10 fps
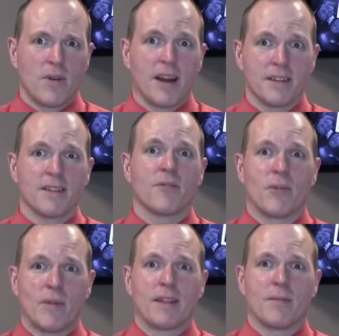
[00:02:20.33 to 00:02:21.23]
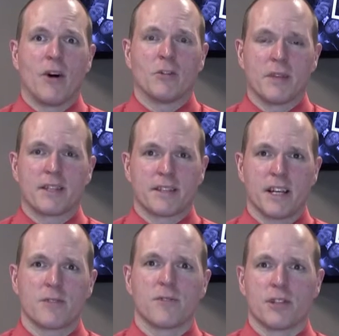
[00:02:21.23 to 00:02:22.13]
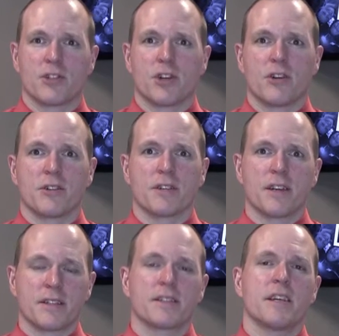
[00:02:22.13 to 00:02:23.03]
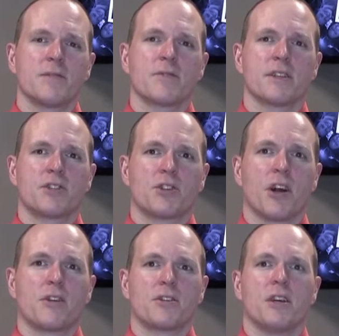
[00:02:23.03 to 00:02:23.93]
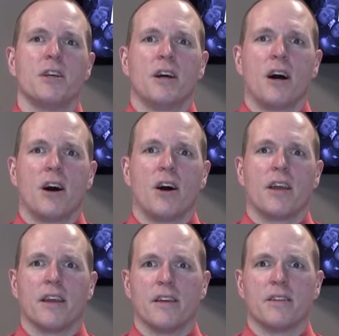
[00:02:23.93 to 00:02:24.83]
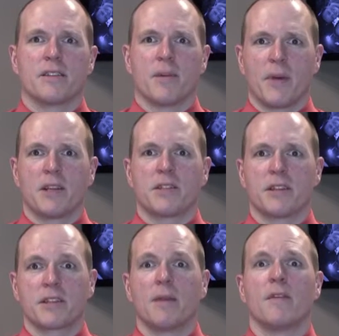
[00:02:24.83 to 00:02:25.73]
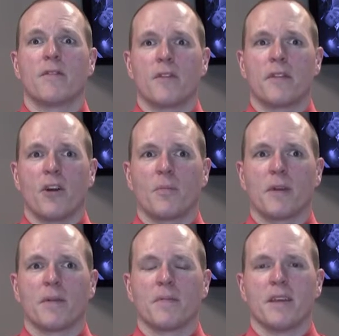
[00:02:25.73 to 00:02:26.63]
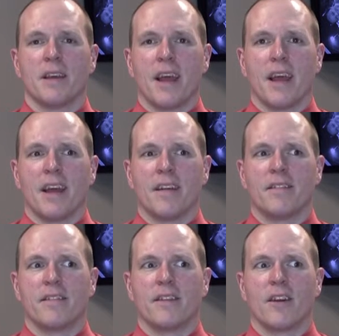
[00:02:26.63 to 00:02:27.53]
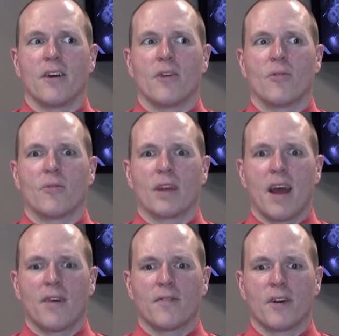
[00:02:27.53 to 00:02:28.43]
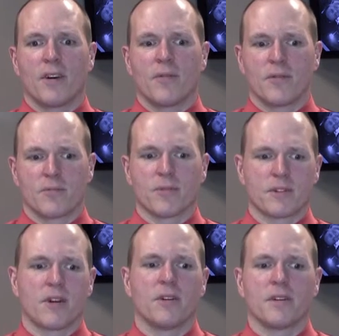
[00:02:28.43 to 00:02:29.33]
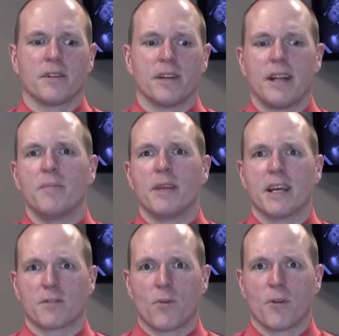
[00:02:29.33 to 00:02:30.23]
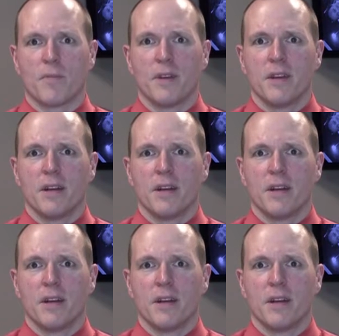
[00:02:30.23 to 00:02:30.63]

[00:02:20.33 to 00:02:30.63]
Ideally, we want them all to be successful discharges. A successful discharge is a patient that's coming for therapy, and we have what's called an NPS form,